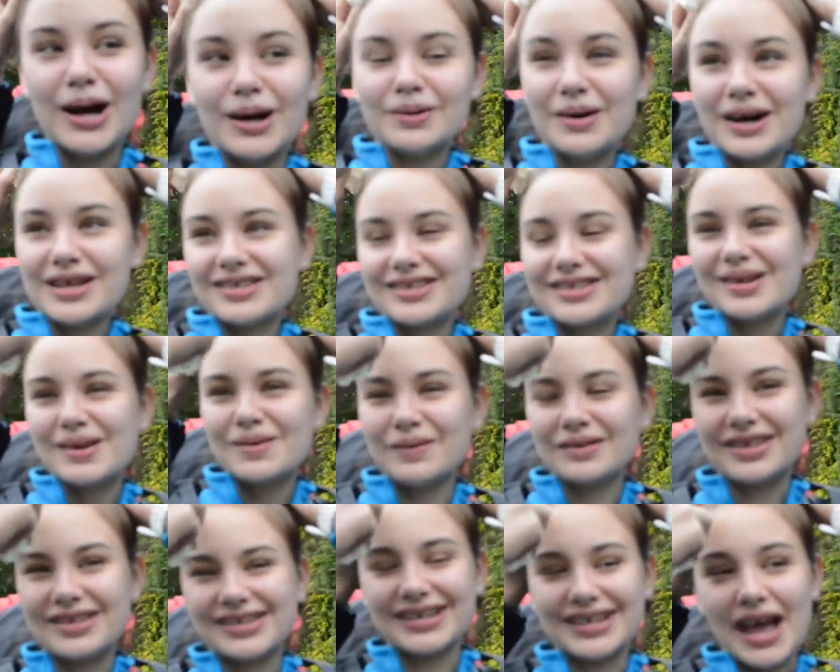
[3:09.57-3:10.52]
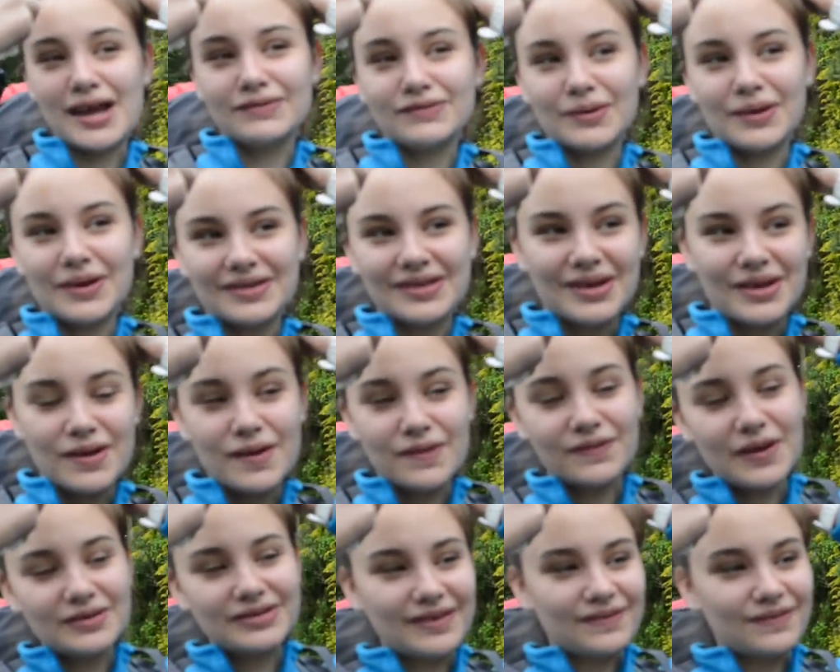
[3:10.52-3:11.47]
Oh, I just want to thank everyone
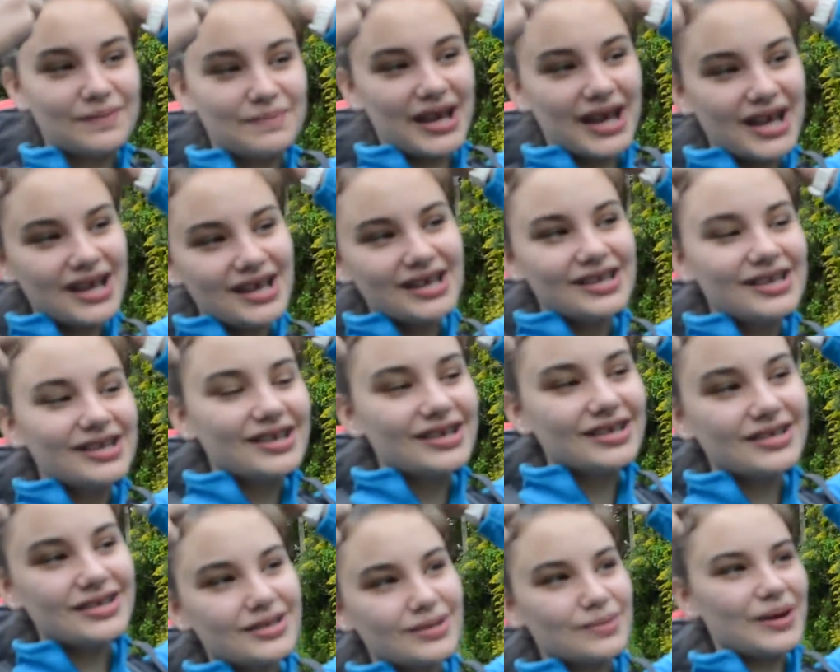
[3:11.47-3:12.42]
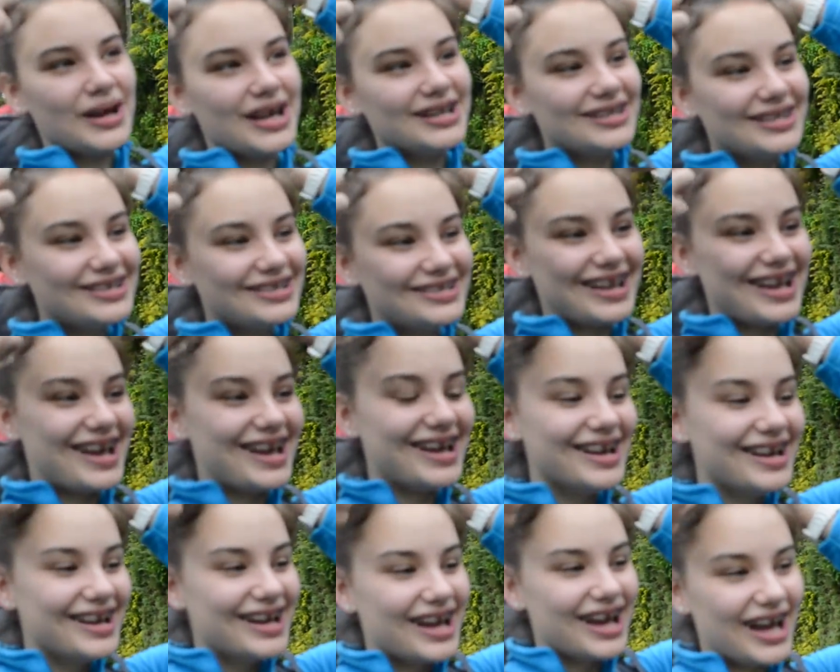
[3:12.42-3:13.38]
who voted for me to win this
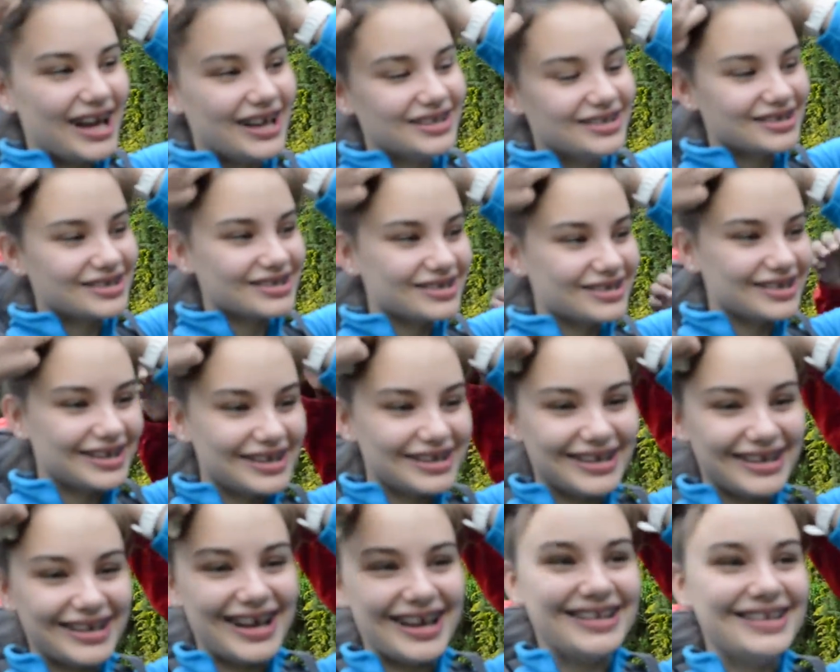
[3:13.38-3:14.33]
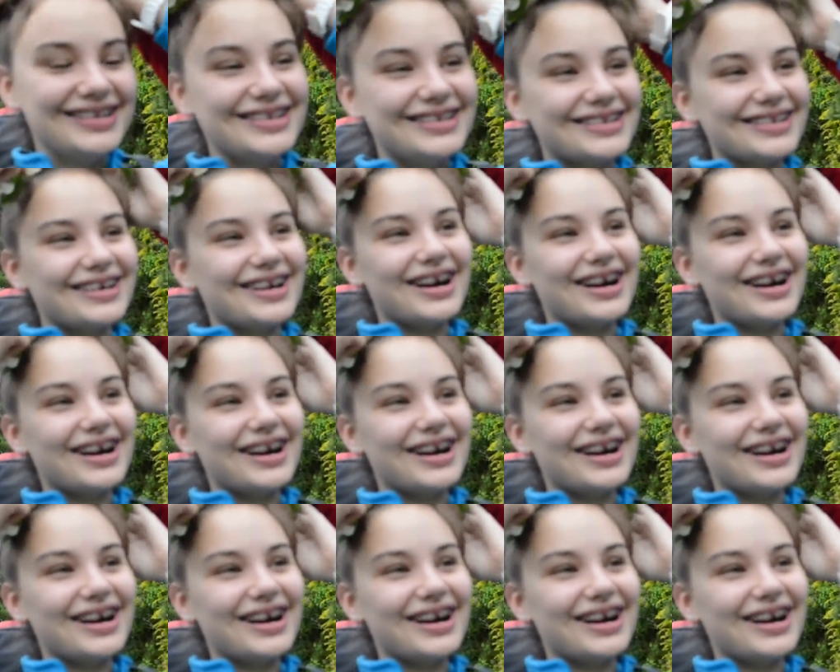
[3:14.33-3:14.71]
year, and and